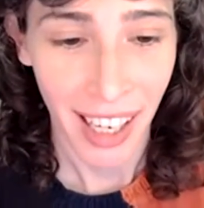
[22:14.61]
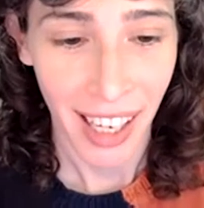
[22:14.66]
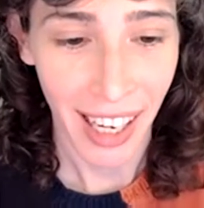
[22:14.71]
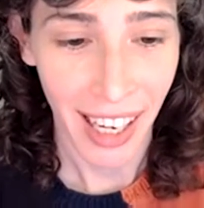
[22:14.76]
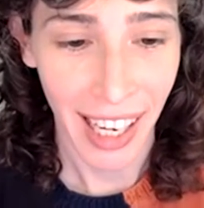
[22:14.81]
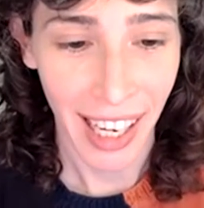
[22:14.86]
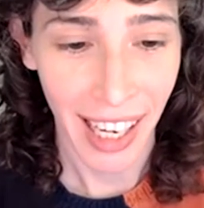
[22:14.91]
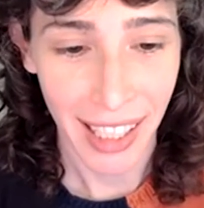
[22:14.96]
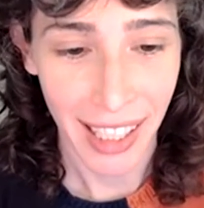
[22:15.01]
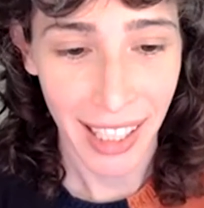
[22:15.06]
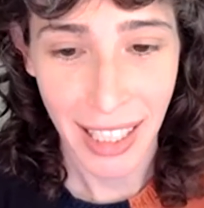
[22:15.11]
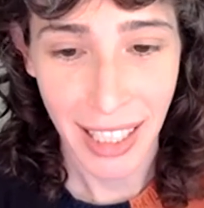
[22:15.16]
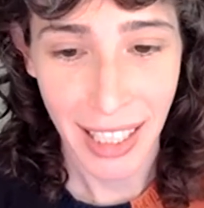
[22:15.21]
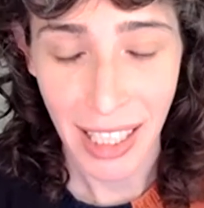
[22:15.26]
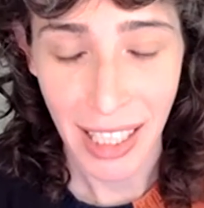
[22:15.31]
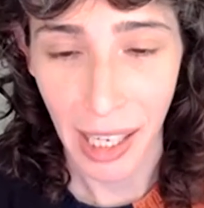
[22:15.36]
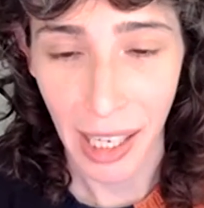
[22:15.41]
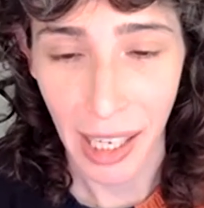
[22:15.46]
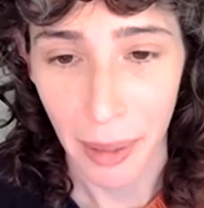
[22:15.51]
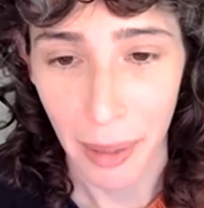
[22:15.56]
And
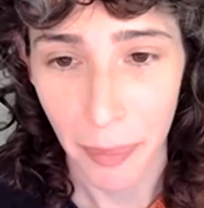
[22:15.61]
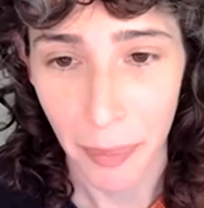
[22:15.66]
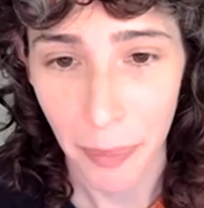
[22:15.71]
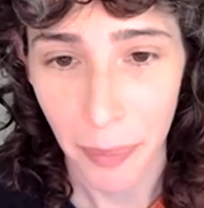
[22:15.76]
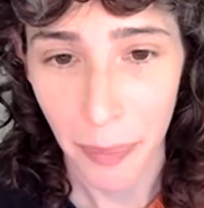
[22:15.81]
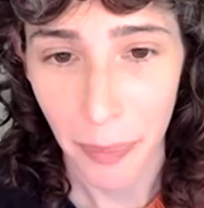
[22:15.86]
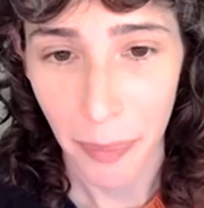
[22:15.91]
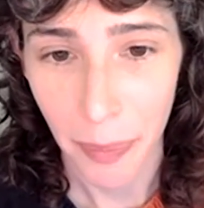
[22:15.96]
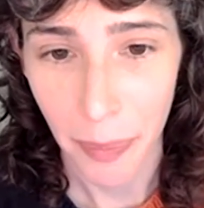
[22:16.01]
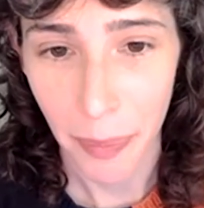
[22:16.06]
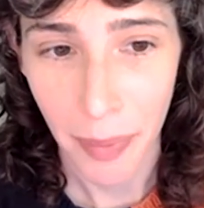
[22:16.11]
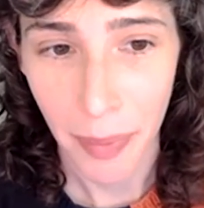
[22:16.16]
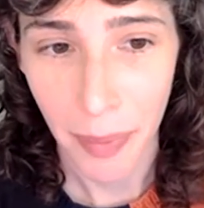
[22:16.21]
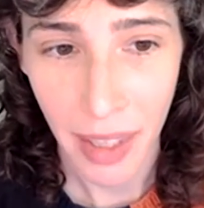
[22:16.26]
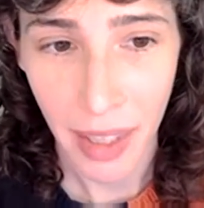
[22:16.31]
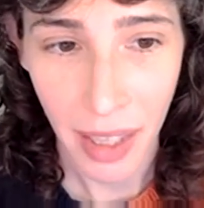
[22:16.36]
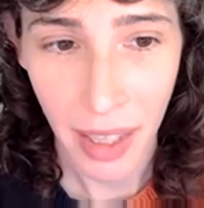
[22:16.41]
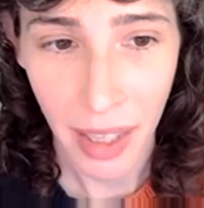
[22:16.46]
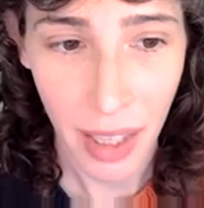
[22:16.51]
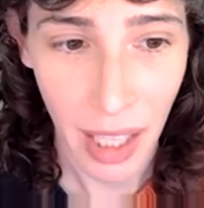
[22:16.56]

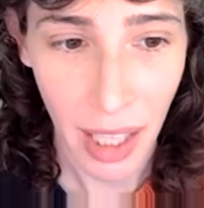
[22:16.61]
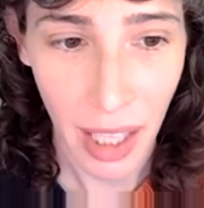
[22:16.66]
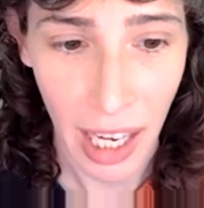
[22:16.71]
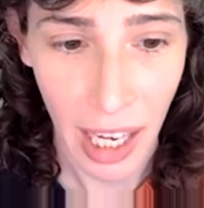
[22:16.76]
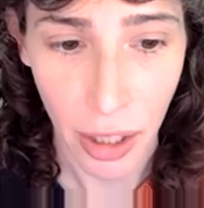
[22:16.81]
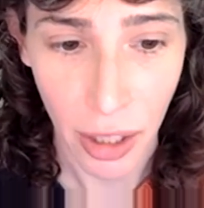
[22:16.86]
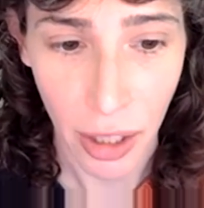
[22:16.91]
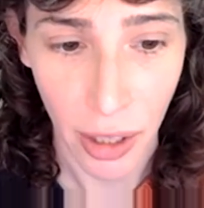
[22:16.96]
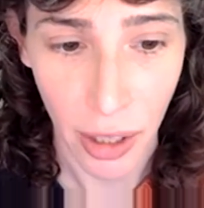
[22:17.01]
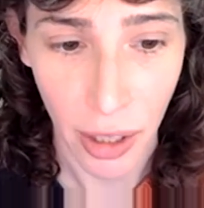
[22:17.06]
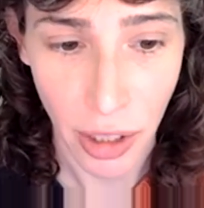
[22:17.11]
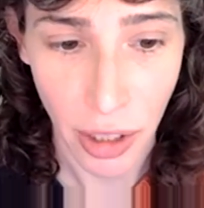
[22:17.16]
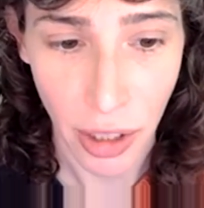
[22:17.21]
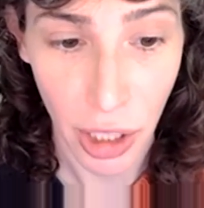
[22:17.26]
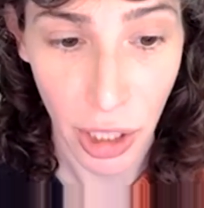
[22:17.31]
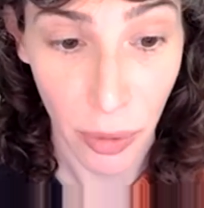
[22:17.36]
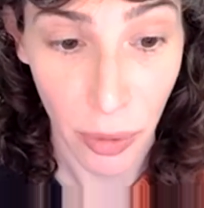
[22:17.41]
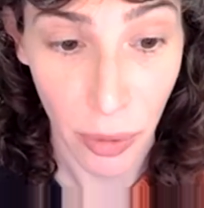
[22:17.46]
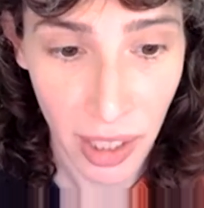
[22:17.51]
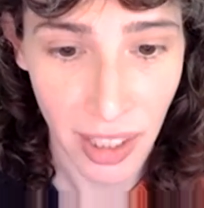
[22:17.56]
I thought, you
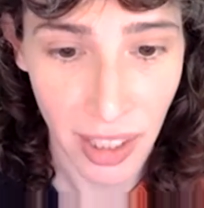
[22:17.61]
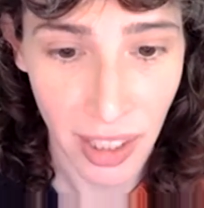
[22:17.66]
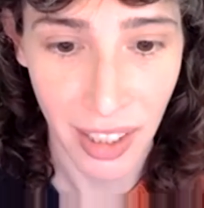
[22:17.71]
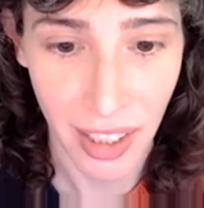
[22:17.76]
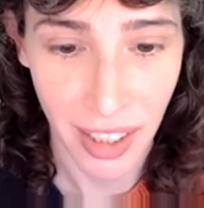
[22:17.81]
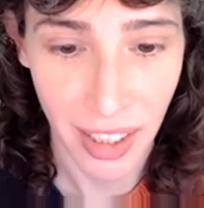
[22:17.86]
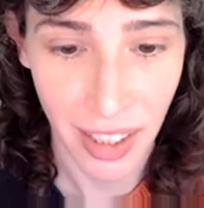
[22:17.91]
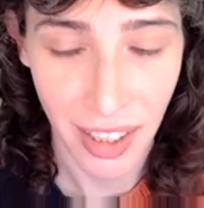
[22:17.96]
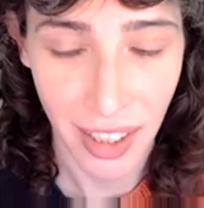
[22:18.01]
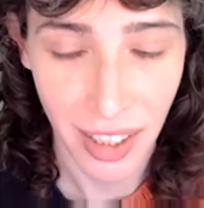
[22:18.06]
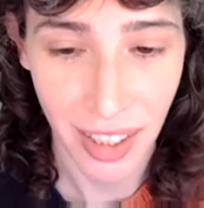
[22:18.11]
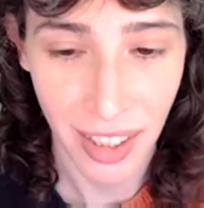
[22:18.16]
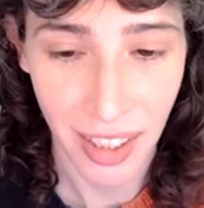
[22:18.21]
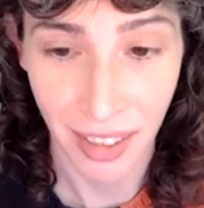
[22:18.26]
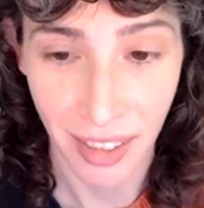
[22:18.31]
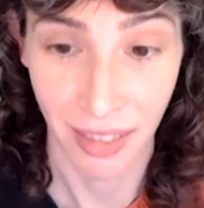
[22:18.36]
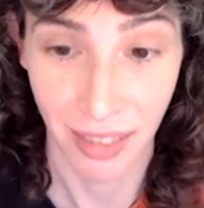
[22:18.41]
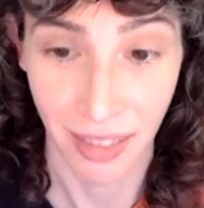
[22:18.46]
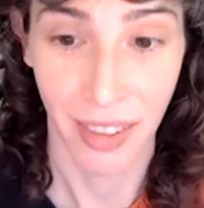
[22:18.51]
know, this is